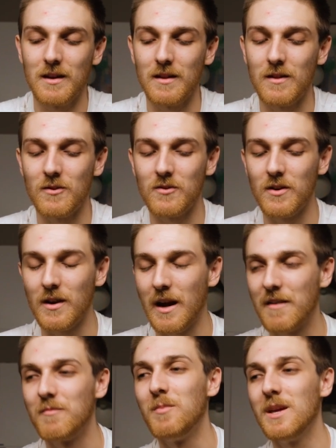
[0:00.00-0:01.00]
There
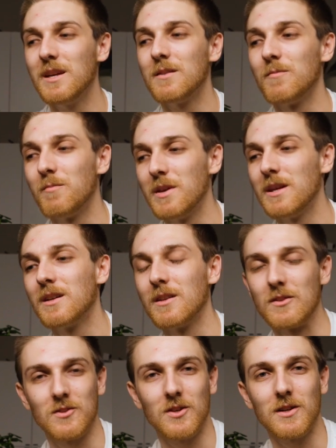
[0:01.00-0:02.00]
have been big
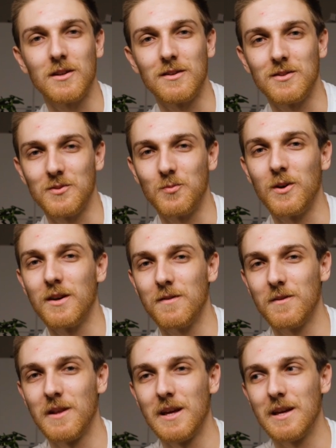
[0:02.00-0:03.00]
concerns with
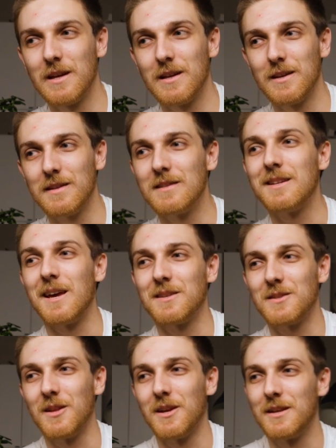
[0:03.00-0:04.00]

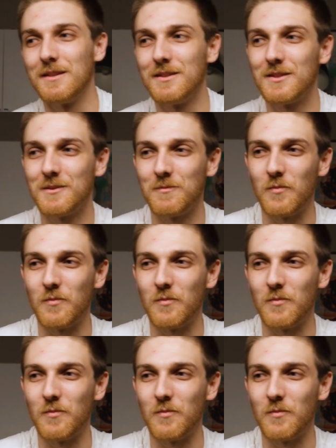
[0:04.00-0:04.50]
Tesla's